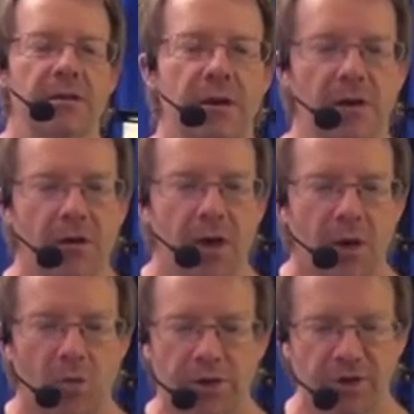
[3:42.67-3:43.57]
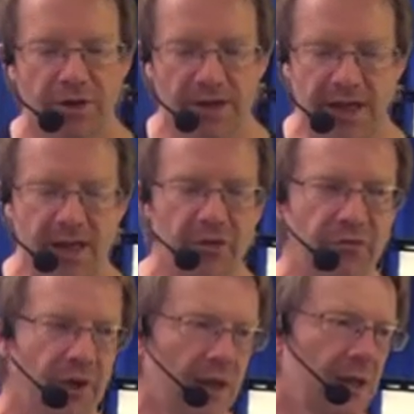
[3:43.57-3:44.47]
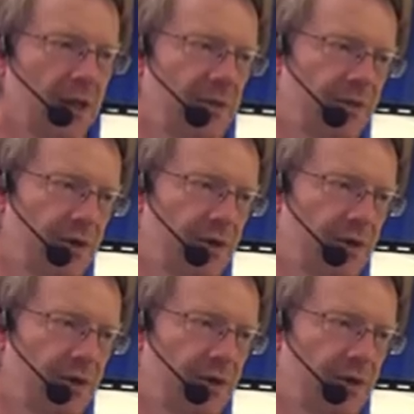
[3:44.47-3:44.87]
So what you can have is